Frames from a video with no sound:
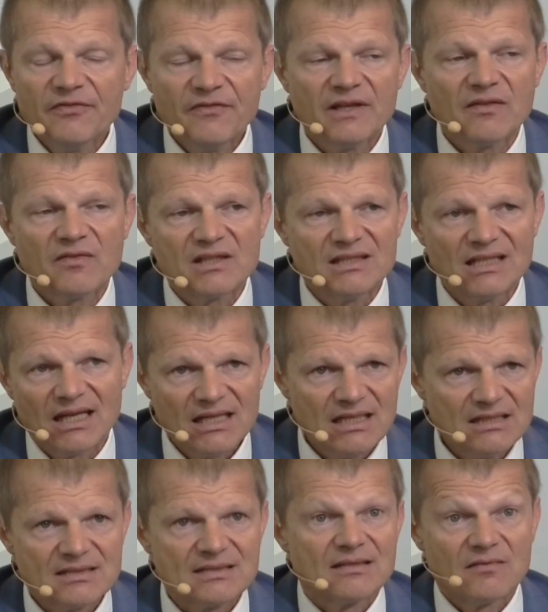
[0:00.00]
think the
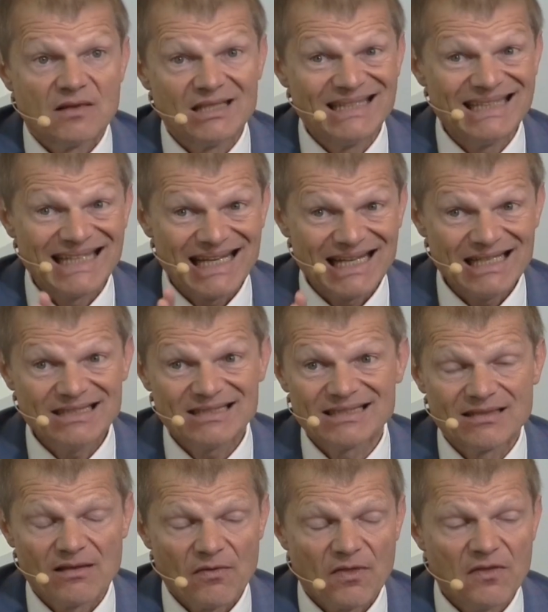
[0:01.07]
nice
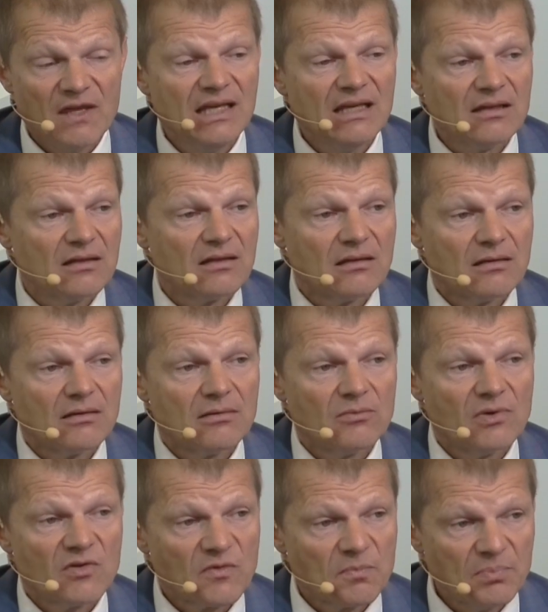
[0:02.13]
thing
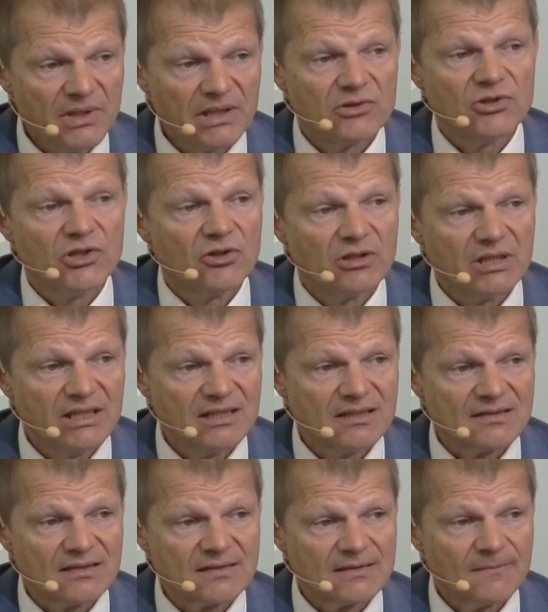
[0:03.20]
with perio
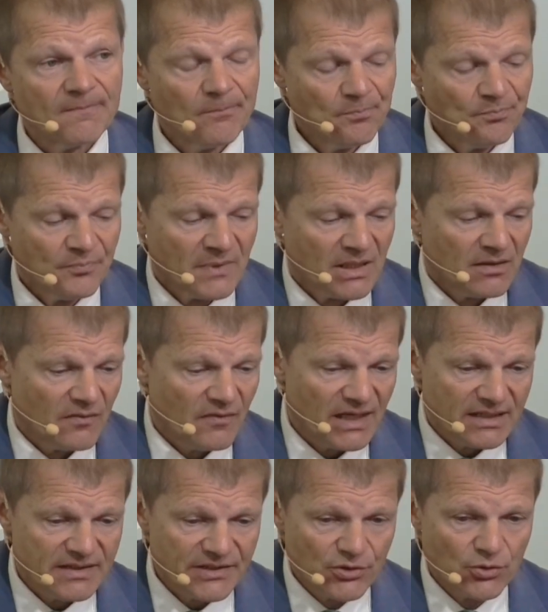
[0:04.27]
is
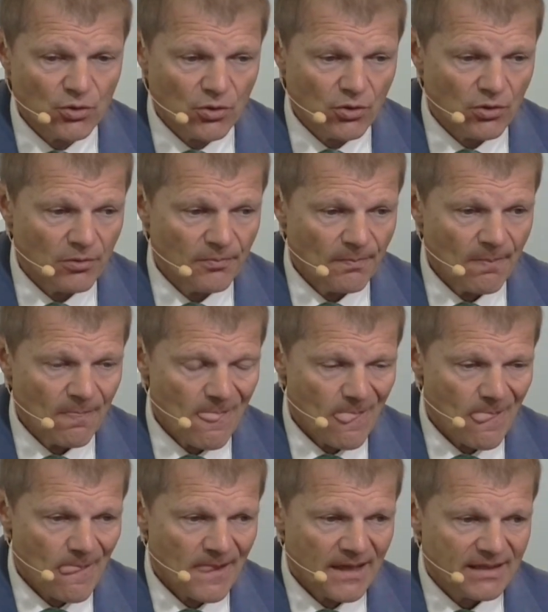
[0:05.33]
that you
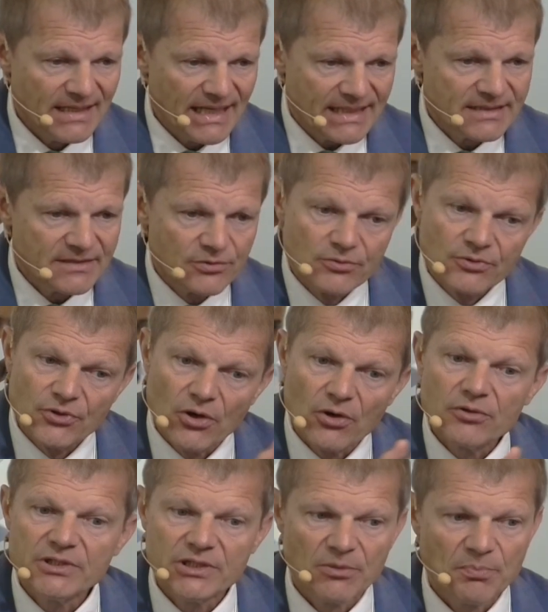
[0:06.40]
get to
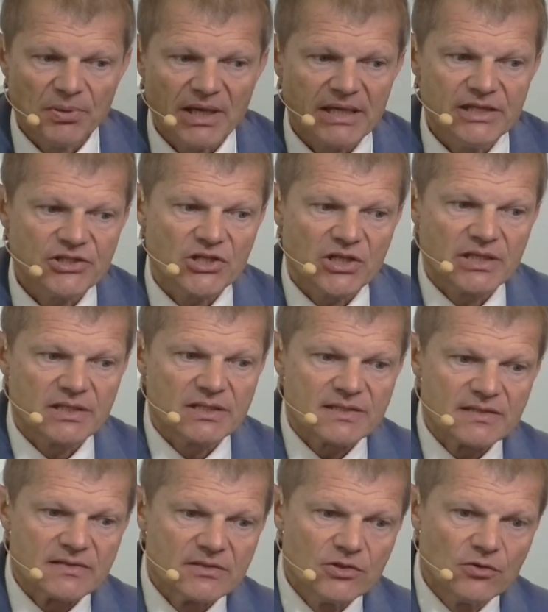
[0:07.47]
know your
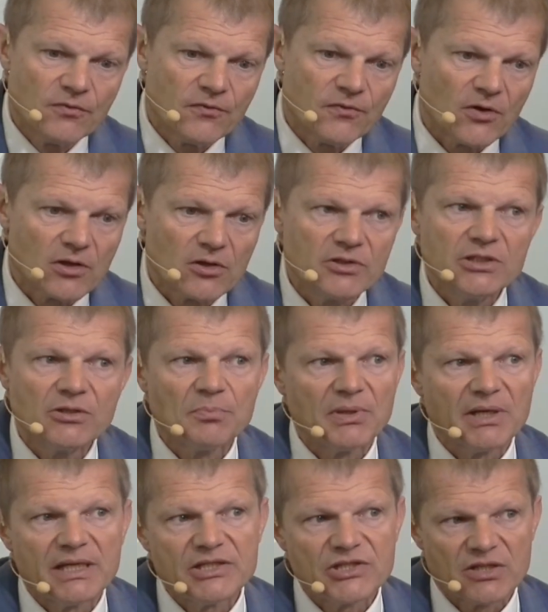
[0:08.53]
patients, you follow your
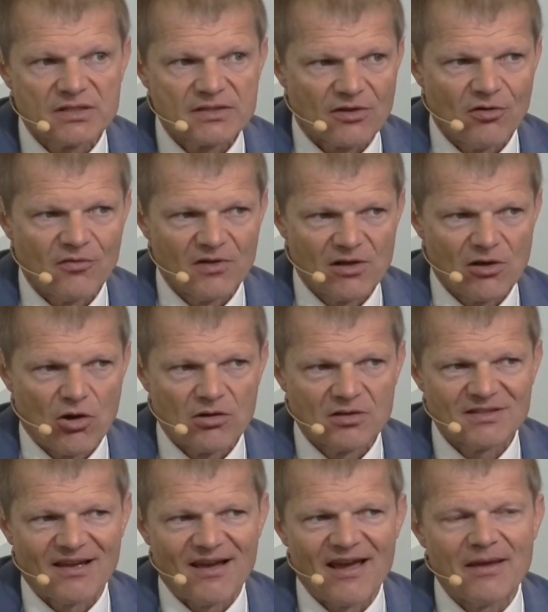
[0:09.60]
patients over a long
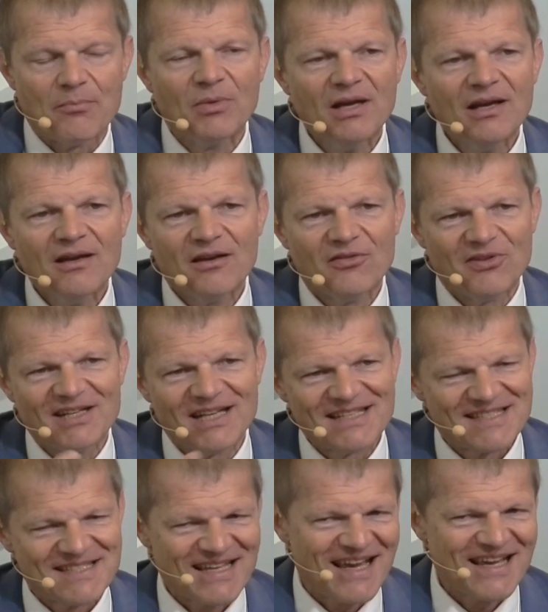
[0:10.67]
time. When I
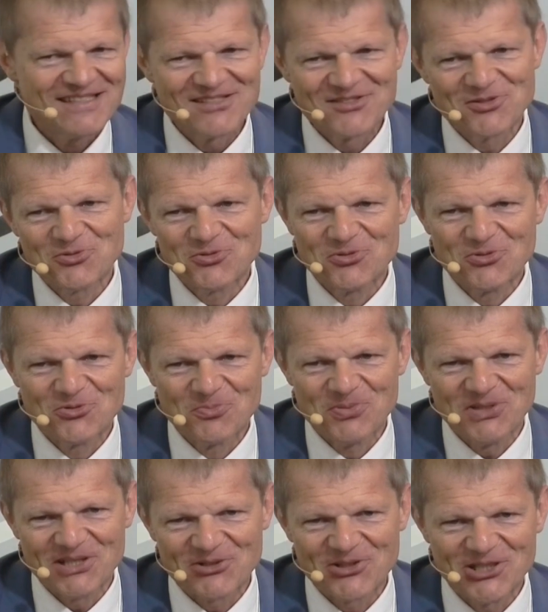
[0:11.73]
started to do
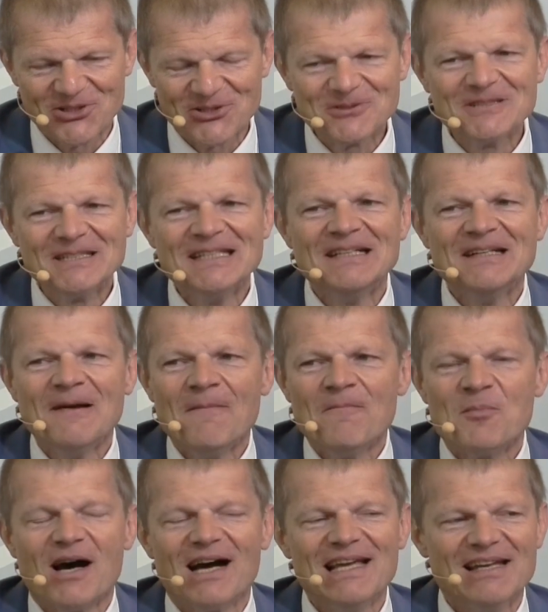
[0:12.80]
perio,
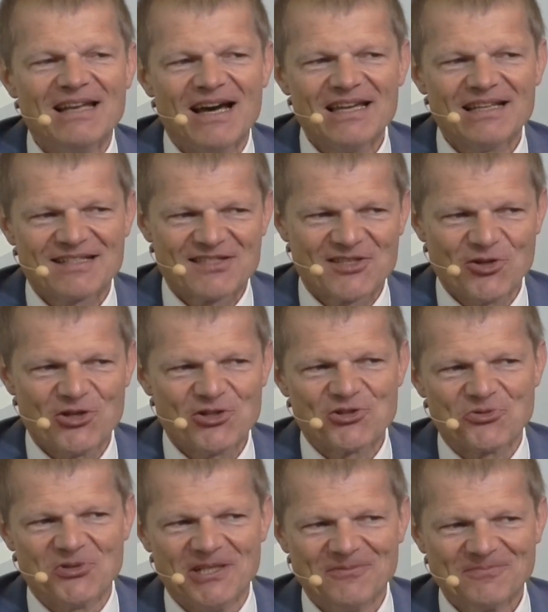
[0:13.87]
I liked
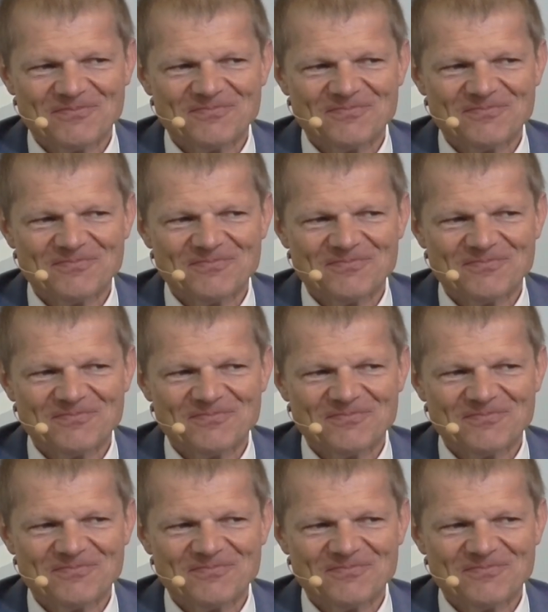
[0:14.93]
surgery.